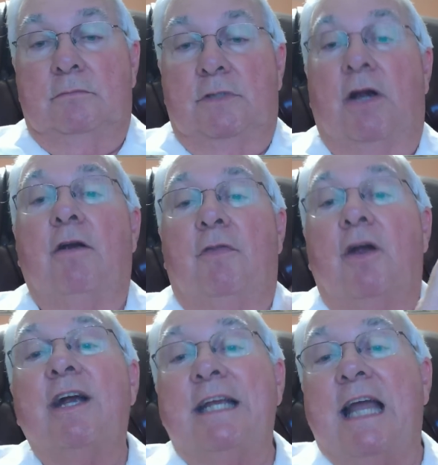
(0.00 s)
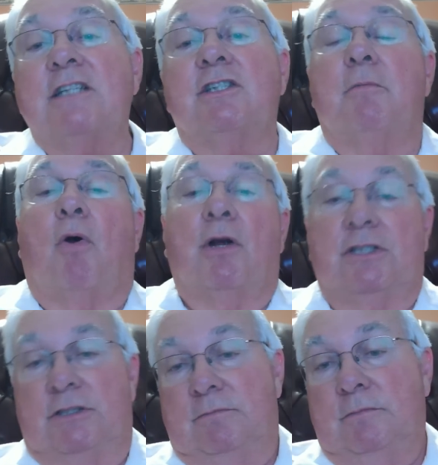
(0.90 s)
They're against
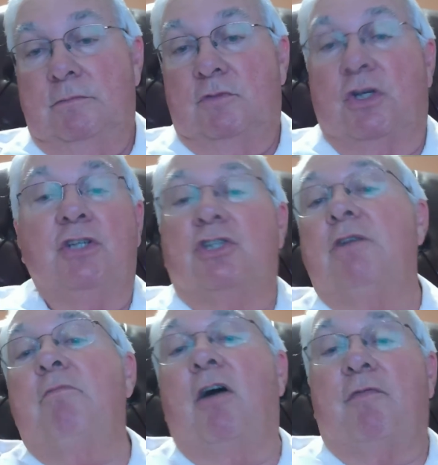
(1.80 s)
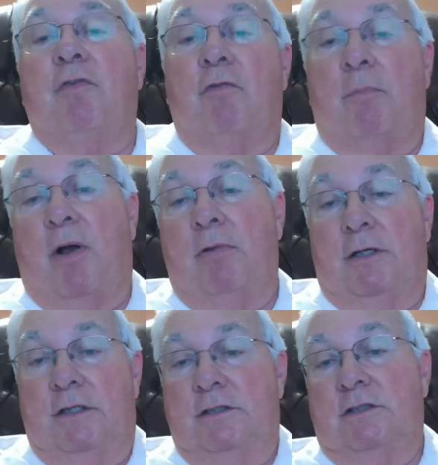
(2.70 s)
abortion. So you shouldn't vote for
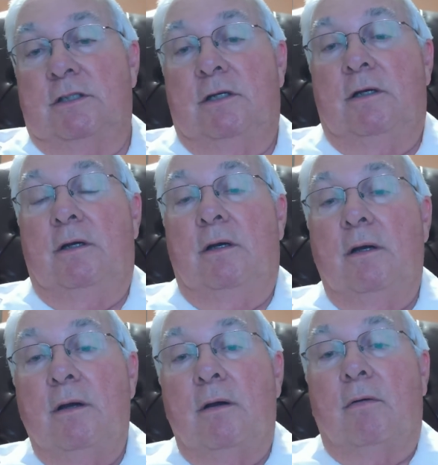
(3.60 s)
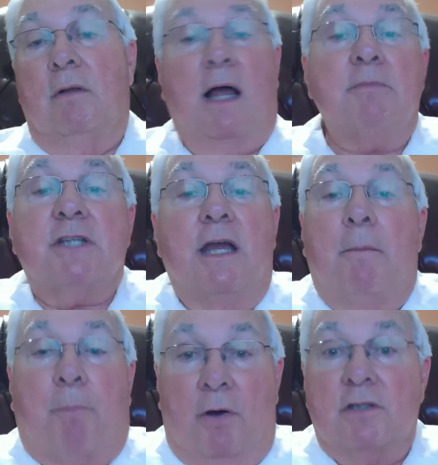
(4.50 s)
Republicans. Well, I'm
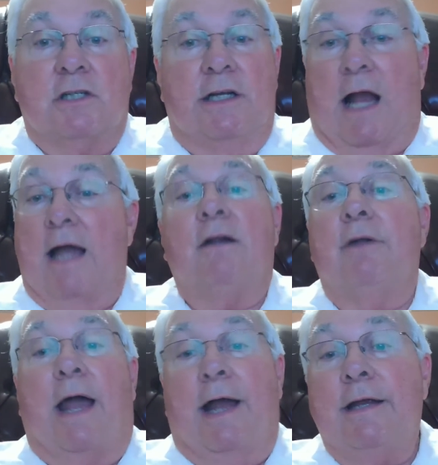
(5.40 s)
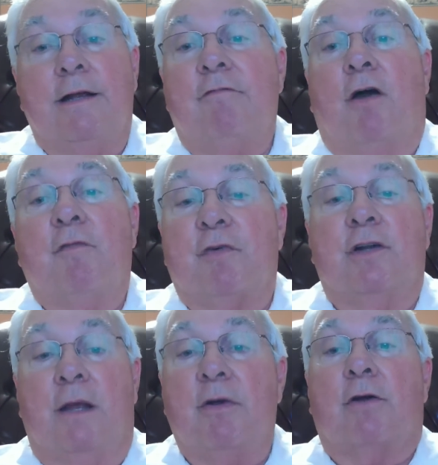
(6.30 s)
saying personally, I don't know how you can vote for
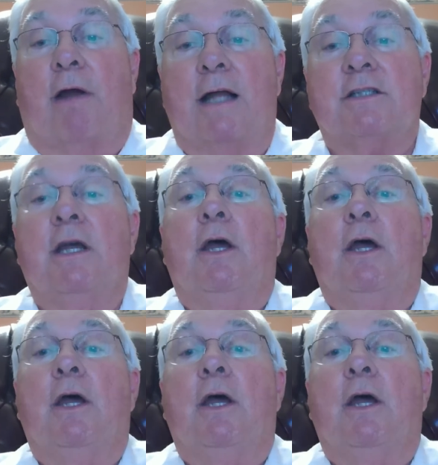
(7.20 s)
Democrats